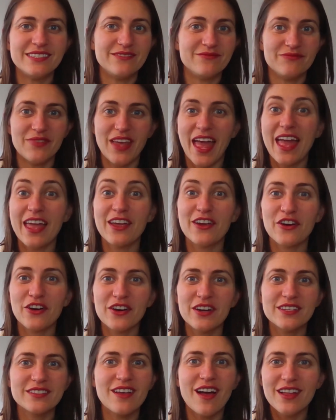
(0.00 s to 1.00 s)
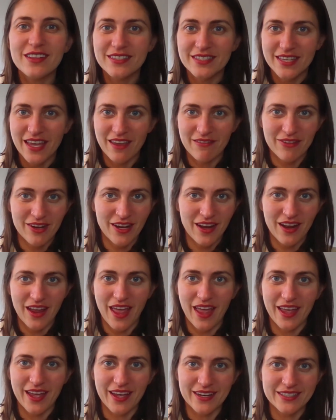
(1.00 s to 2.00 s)
anger is unsafe
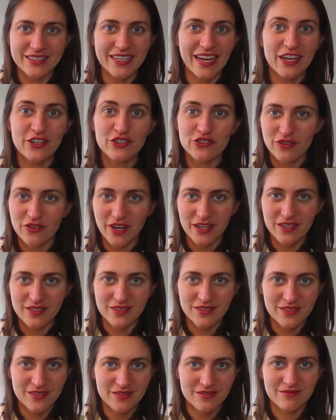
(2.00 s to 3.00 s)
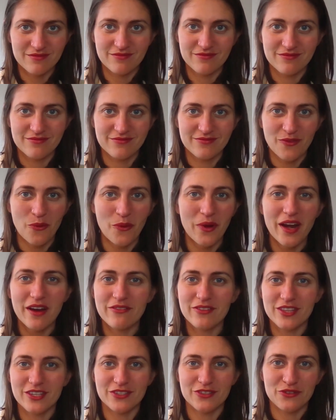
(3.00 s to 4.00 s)
and dangerous. Whatever
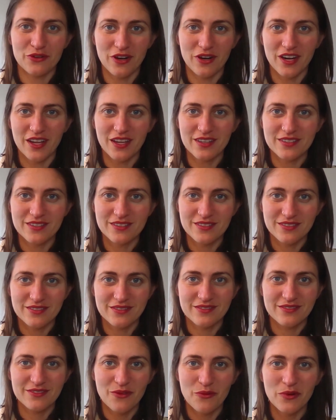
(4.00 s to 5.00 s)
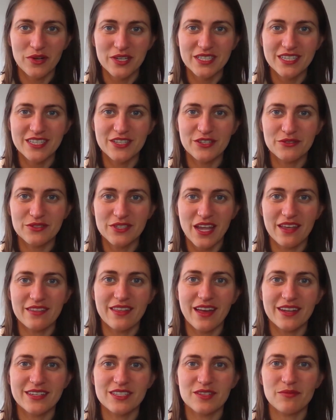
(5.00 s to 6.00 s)
the story is. What did you take
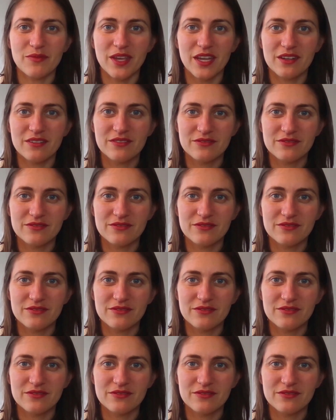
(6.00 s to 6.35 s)
that to mean?